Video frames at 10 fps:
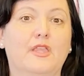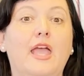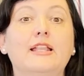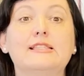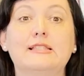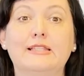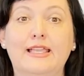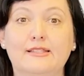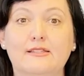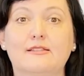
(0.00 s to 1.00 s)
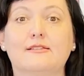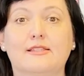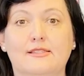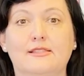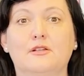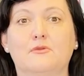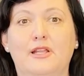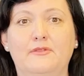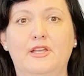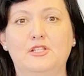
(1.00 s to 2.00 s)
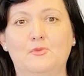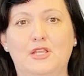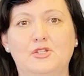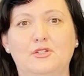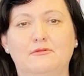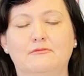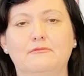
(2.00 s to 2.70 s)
And it's linked to the single rate of age pension,